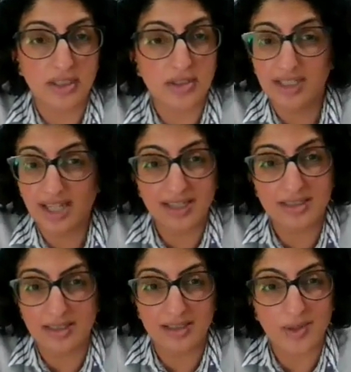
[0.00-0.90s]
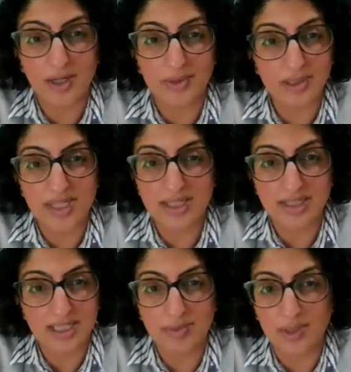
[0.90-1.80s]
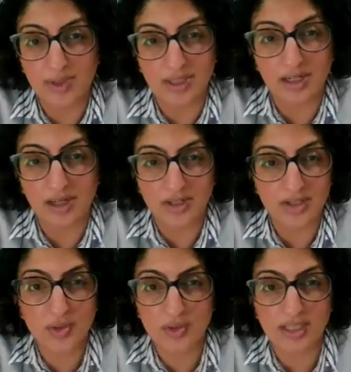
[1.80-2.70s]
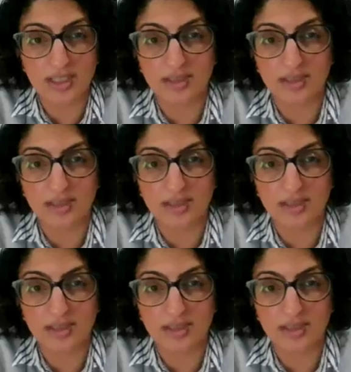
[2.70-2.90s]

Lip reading: including cancers as well, with obesity being one of the largest